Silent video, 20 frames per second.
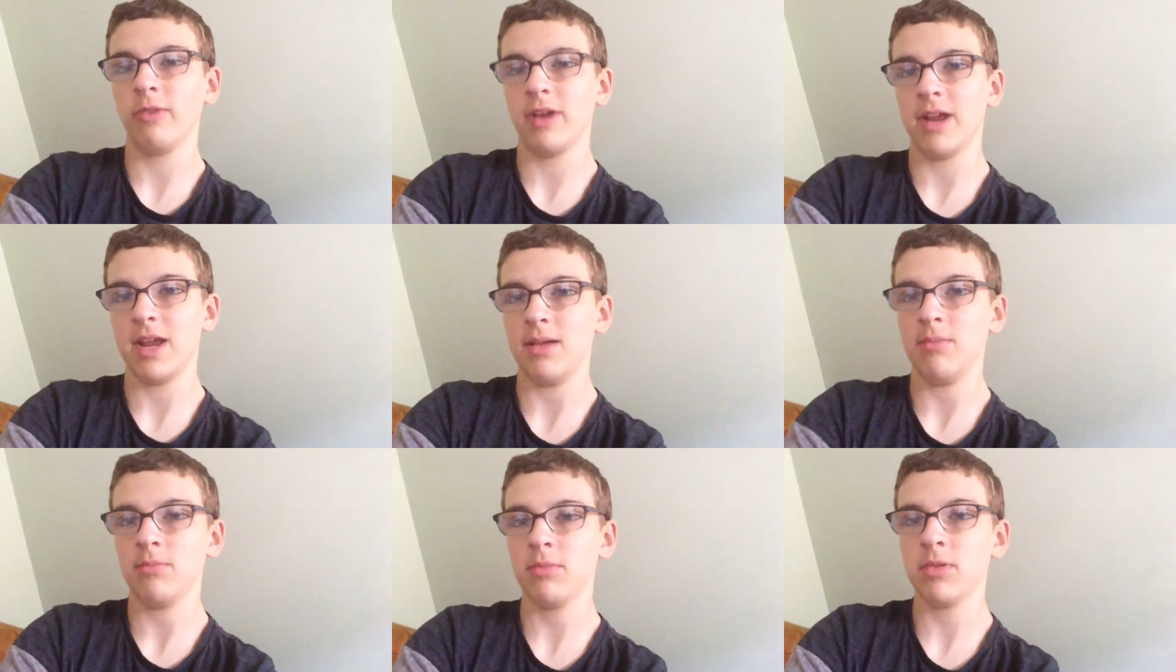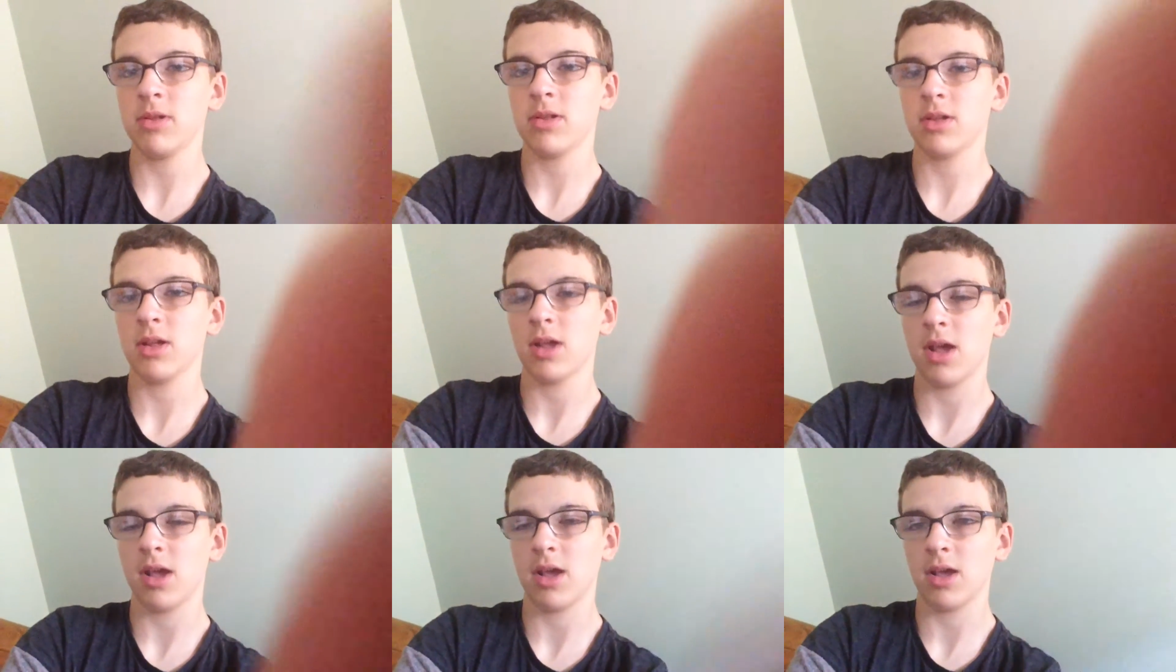
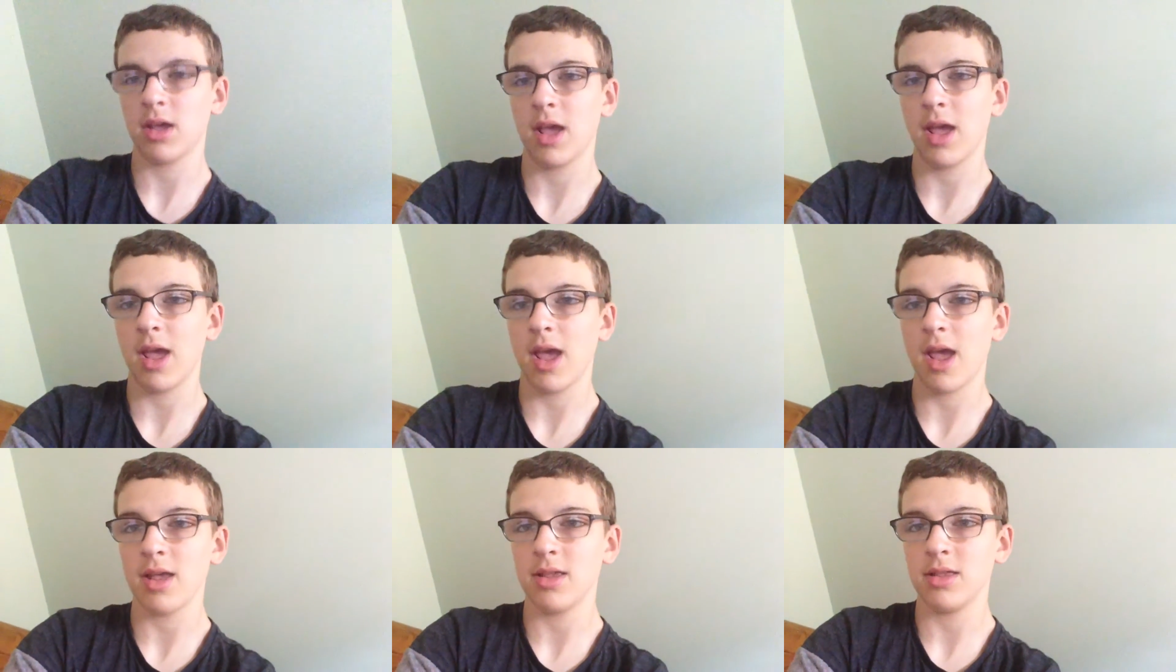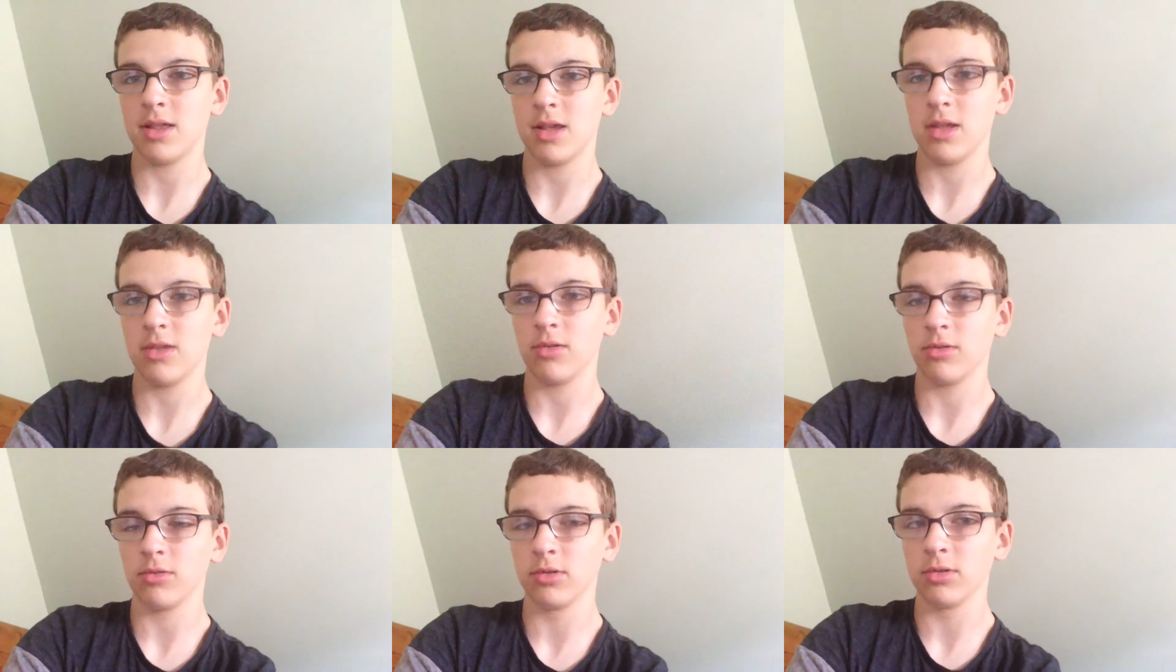Reams, aka
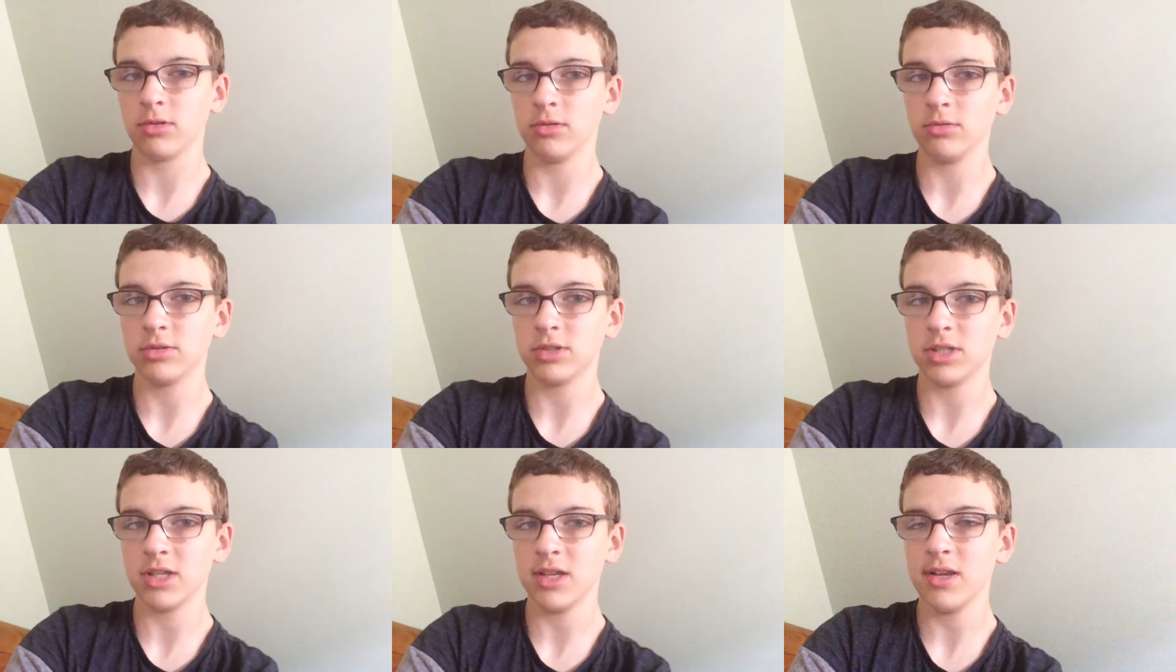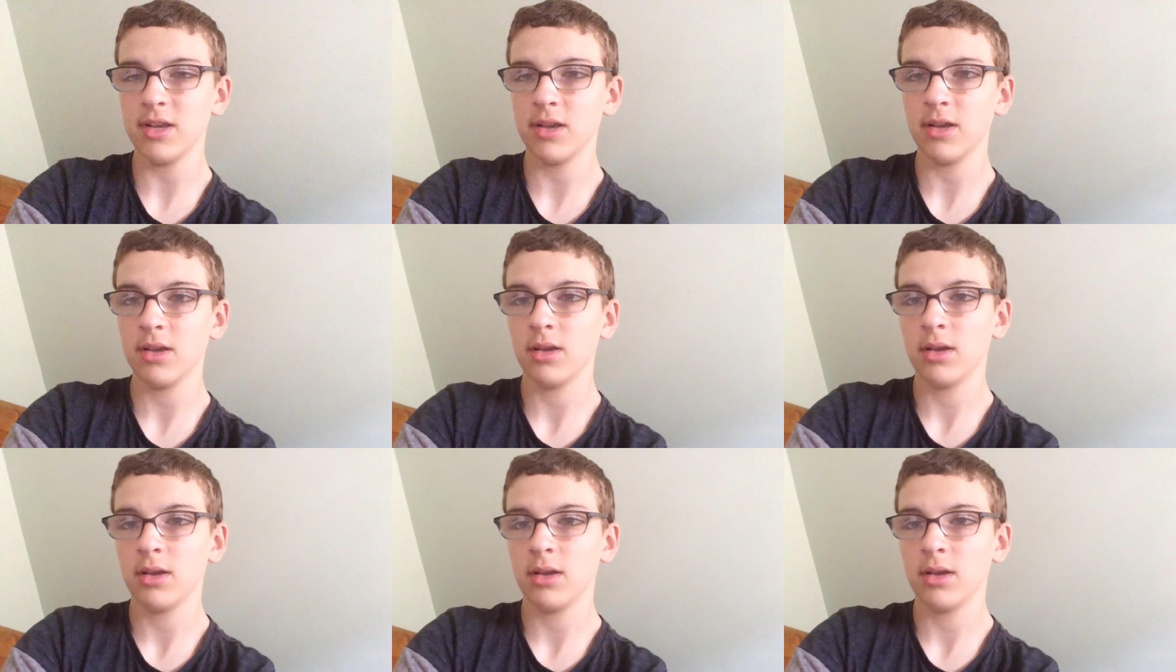DieselDucy.